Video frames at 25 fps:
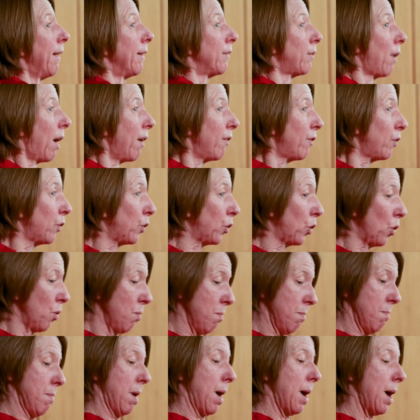So I've
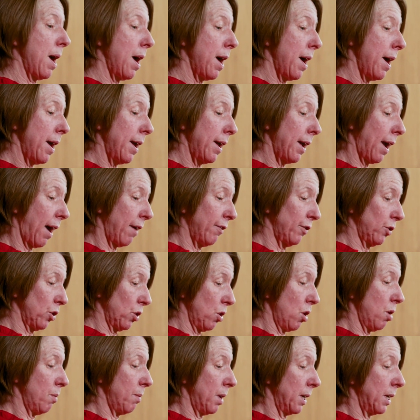done
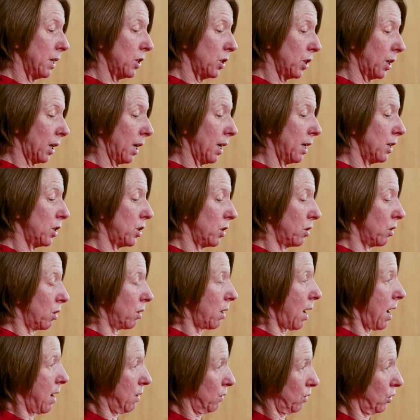all my education
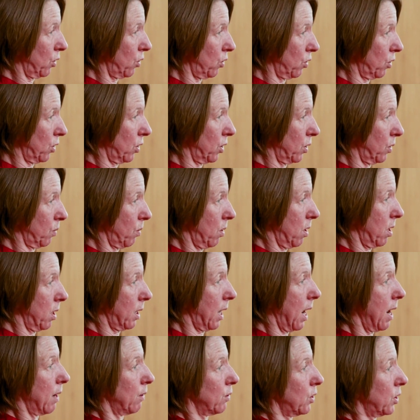on how do structures
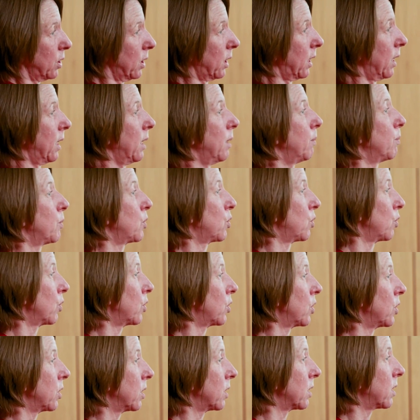work, how do you keep
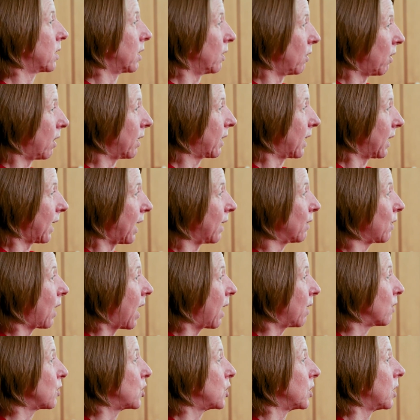structures,
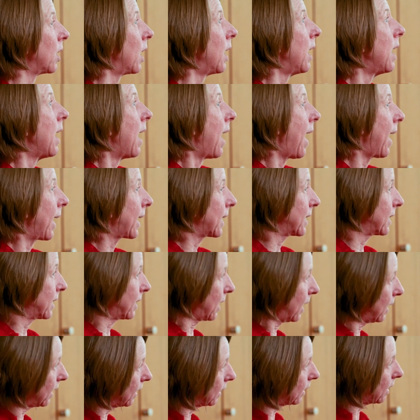how do you
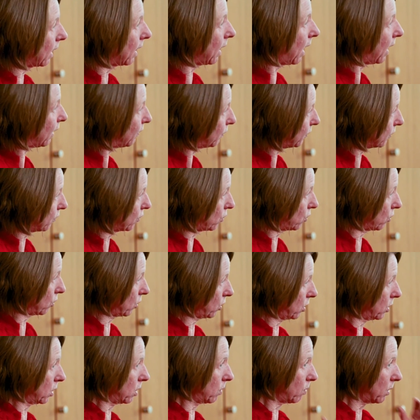extend the life of
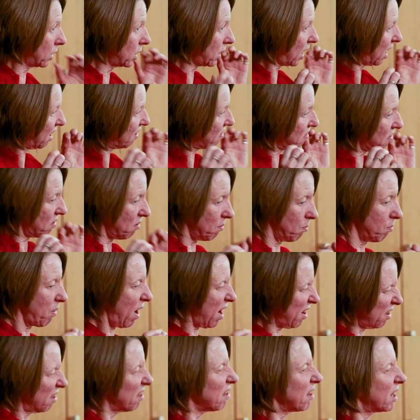structures, which I
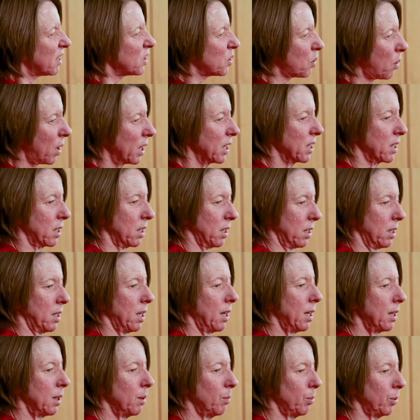think that's quite
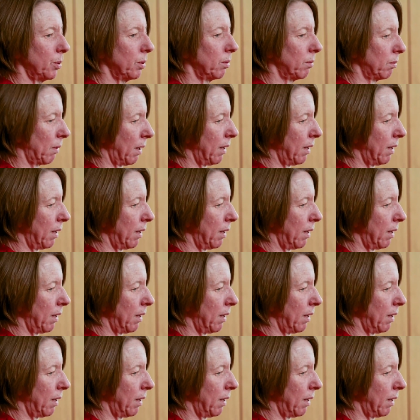sustainable